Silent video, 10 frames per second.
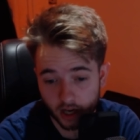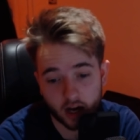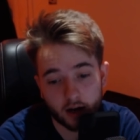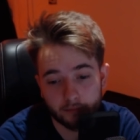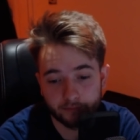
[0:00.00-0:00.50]

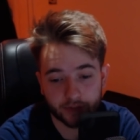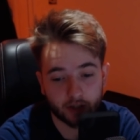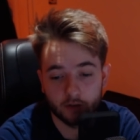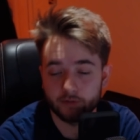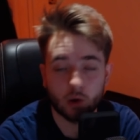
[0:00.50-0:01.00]
Um,
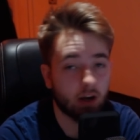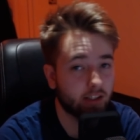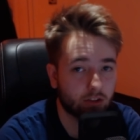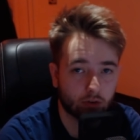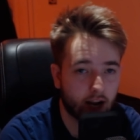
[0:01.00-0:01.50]
you know,
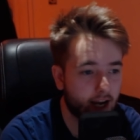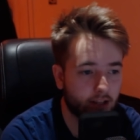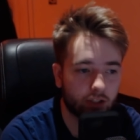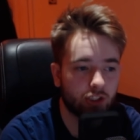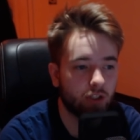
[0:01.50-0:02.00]
flying's
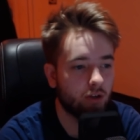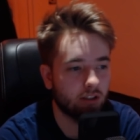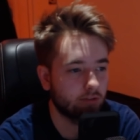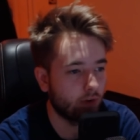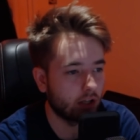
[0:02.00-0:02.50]
great. The
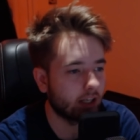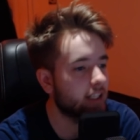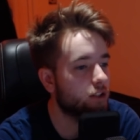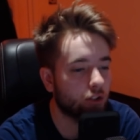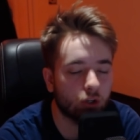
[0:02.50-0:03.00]
shooting's fun. Like
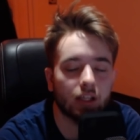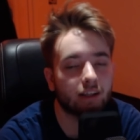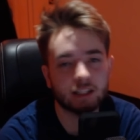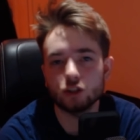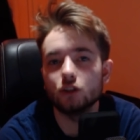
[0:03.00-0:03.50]
it's good.
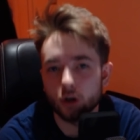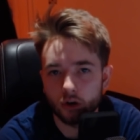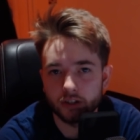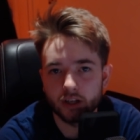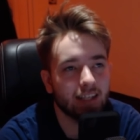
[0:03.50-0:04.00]
Like it's good.